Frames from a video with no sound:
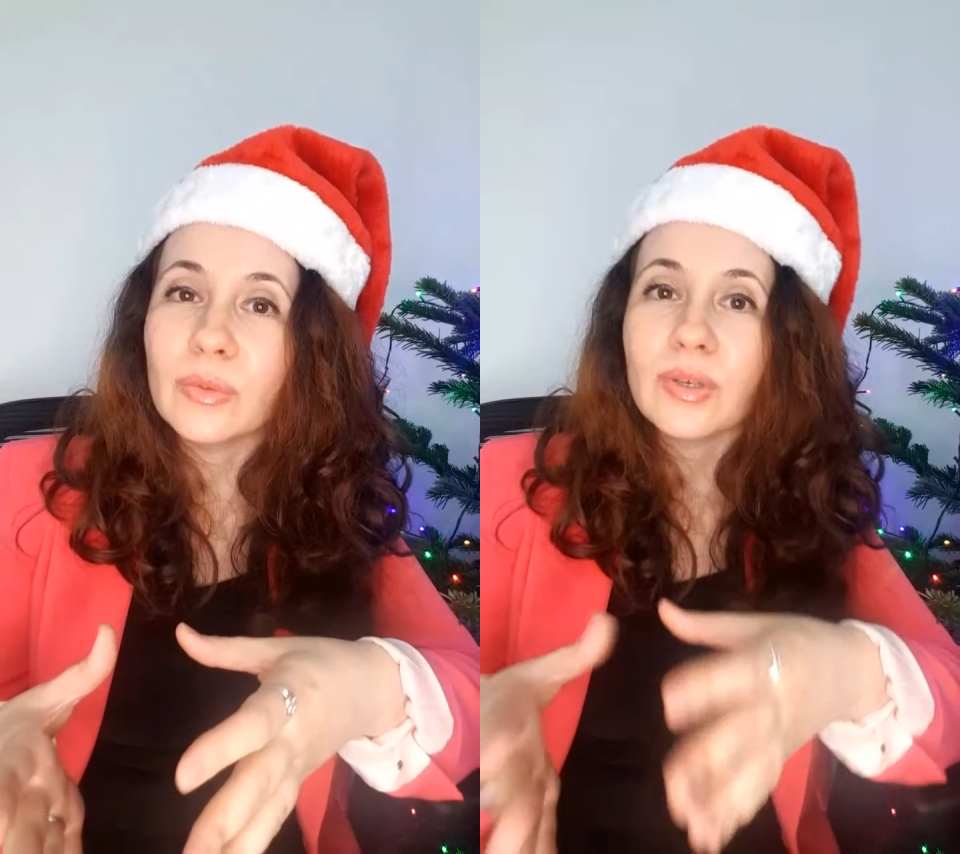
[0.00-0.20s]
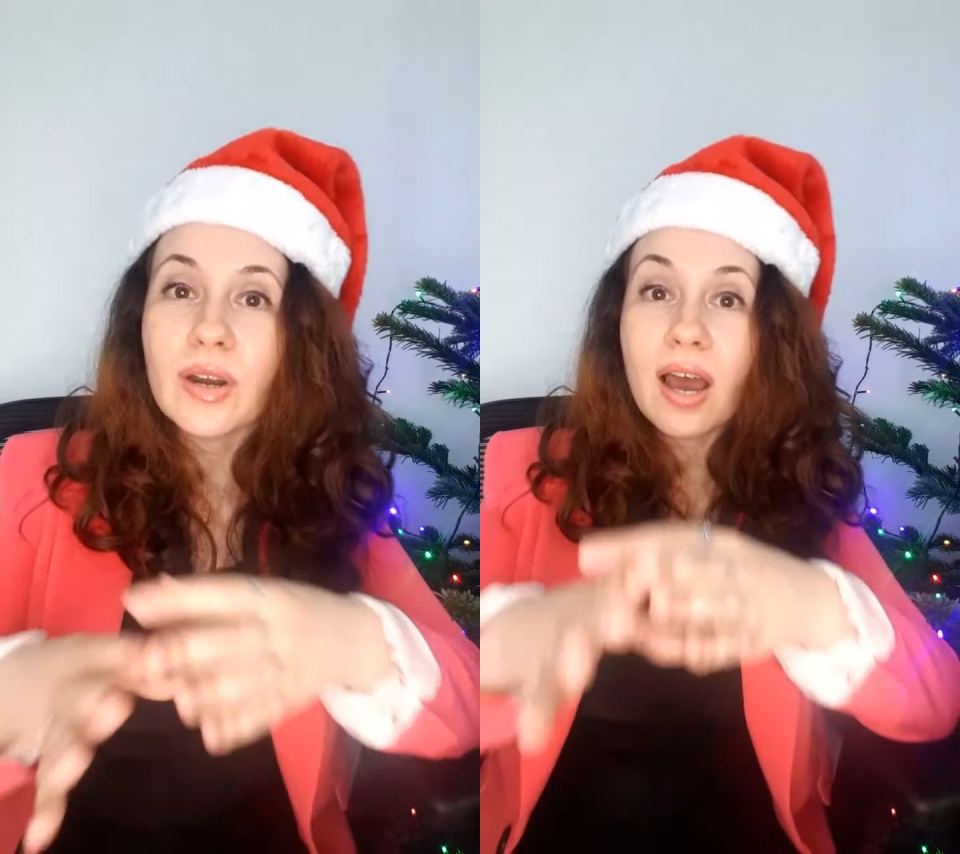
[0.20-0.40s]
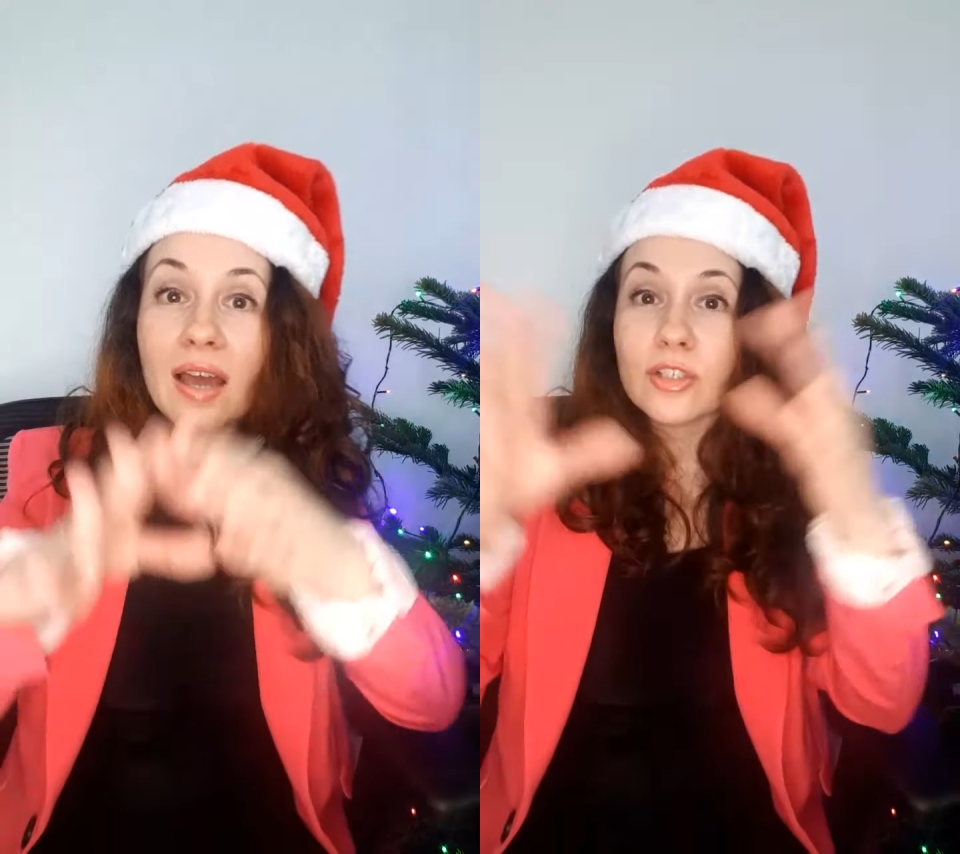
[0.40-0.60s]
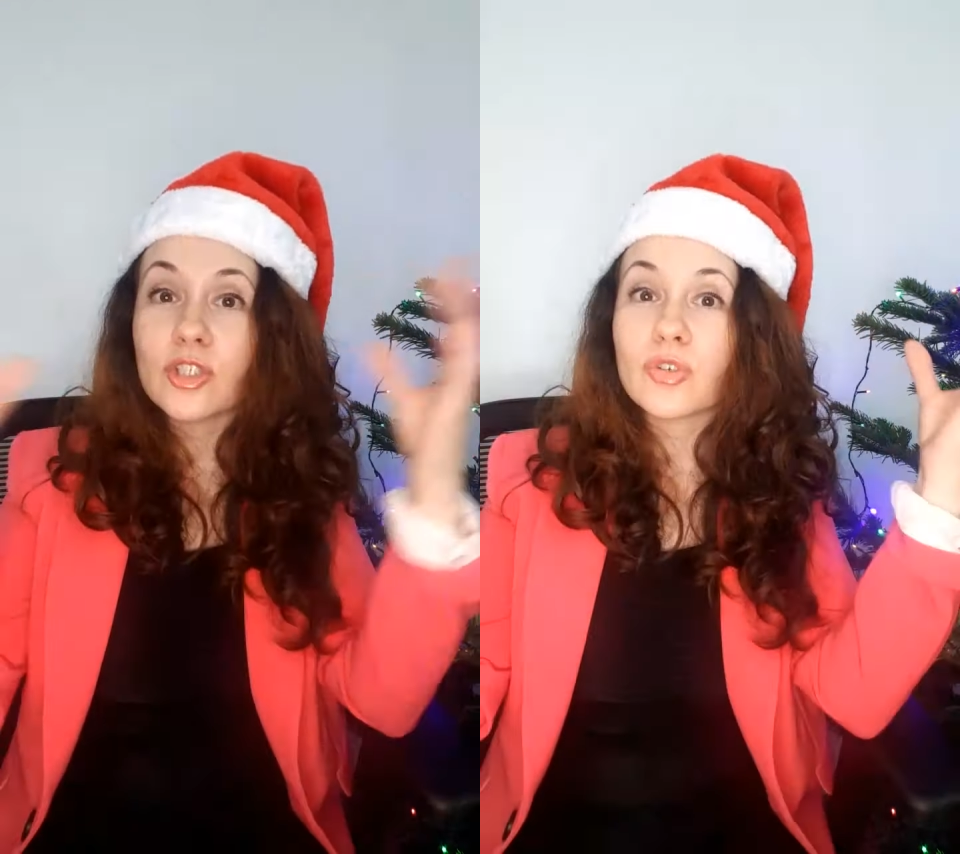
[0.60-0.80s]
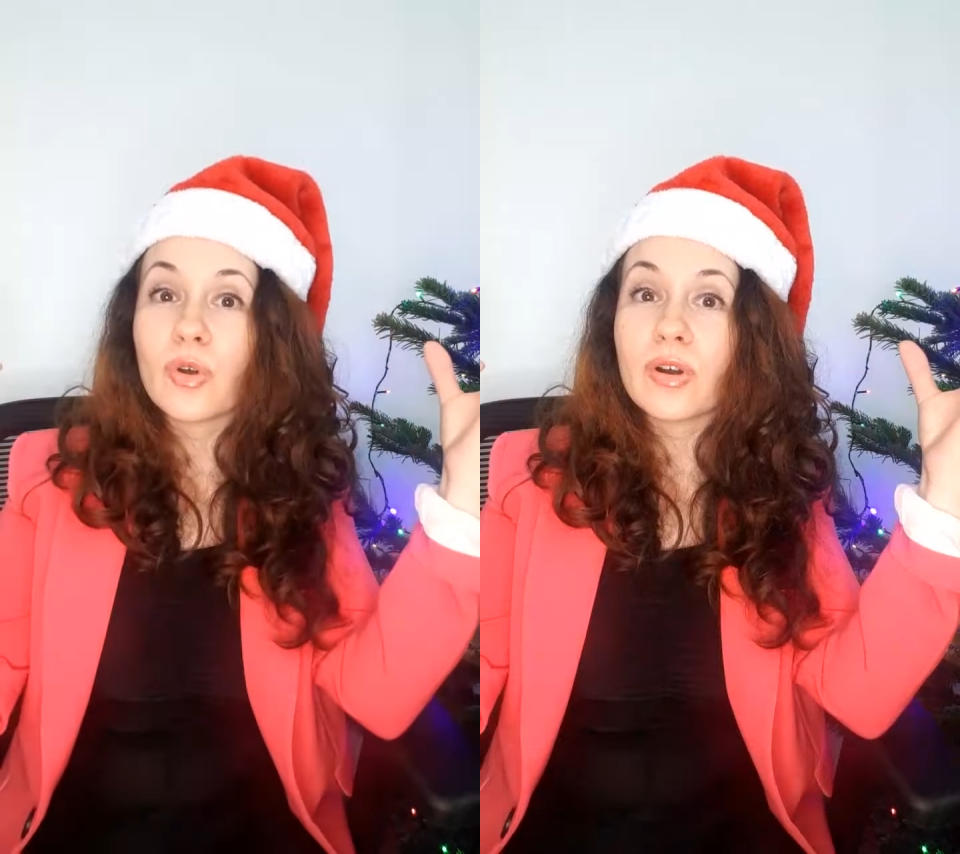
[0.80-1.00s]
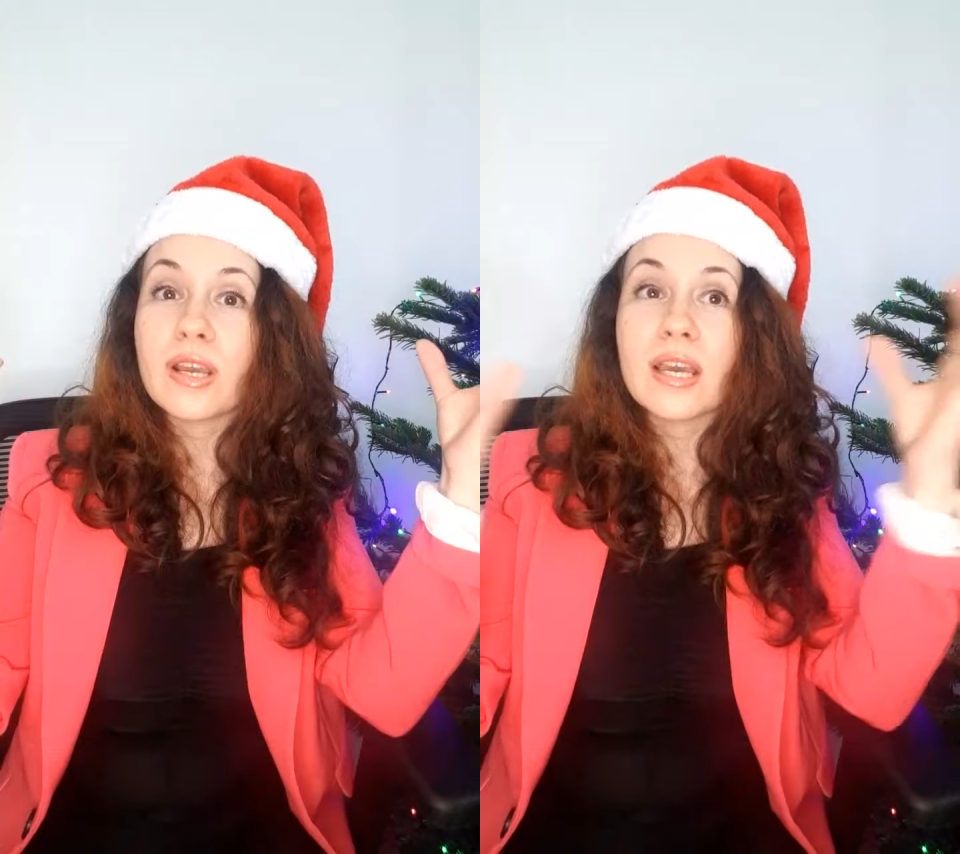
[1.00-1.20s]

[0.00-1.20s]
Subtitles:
We are unsure